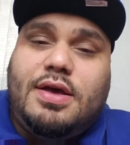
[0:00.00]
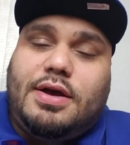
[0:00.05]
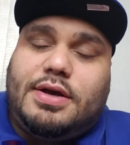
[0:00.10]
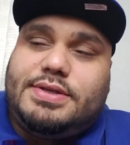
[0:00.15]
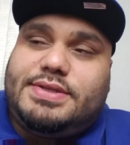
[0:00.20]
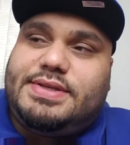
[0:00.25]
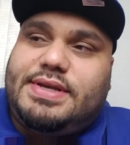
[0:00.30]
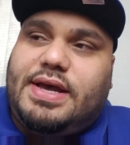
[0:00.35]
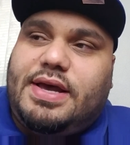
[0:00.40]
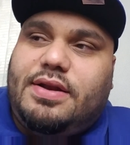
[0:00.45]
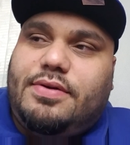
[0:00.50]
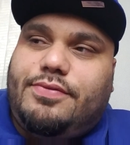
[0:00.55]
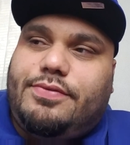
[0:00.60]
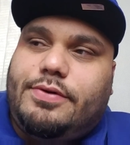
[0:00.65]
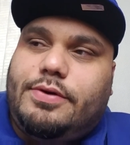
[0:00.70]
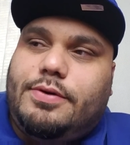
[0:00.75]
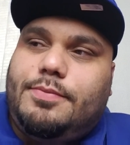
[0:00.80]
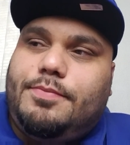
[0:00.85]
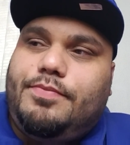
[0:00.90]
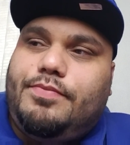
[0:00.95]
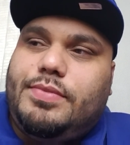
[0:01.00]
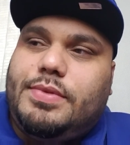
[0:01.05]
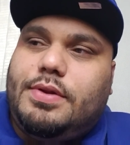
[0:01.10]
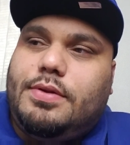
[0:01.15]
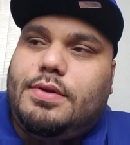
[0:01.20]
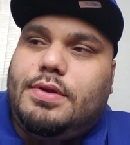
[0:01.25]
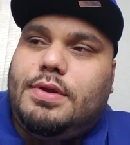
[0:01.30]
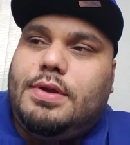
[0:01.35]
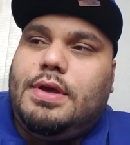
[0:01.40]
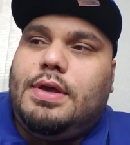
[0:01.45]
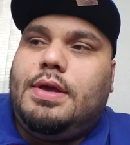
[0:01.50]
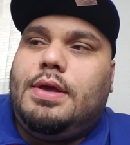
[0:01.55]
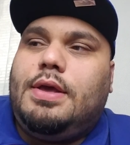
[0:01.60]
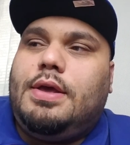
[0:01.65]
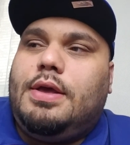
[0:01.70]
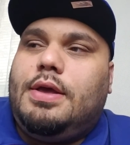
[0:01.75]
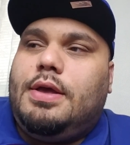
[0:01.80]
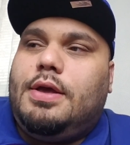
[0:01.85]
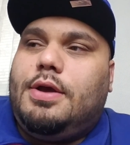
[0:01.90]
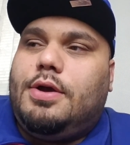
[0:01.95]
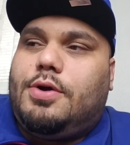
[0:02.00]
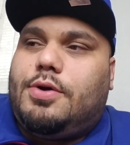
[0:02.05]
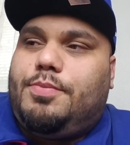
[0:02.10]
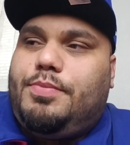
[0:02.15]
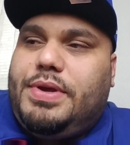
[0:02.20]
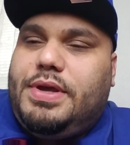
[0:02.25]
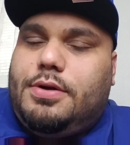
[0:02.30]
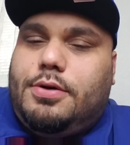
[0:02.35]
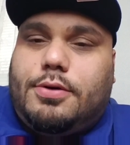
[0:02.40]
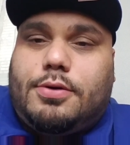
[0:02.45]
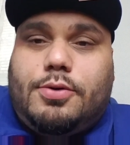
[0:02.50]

Aside from Peter